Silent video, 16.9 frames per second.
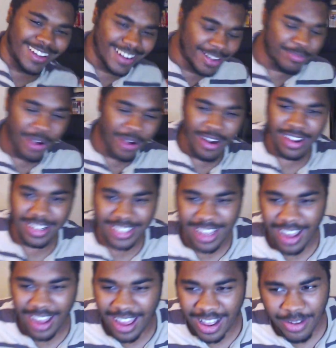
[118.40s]
apparently
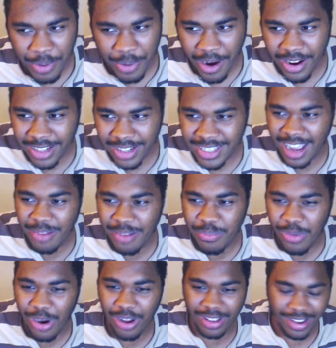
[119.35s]
that's a
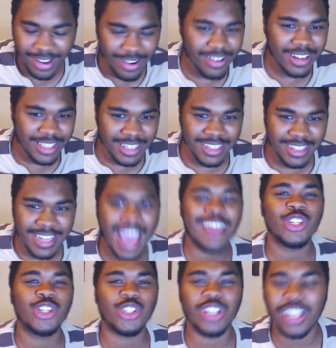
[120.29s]
handball. You know, that's
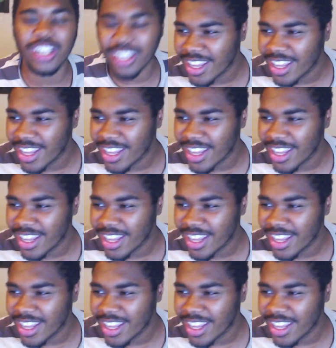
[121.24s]
intentional.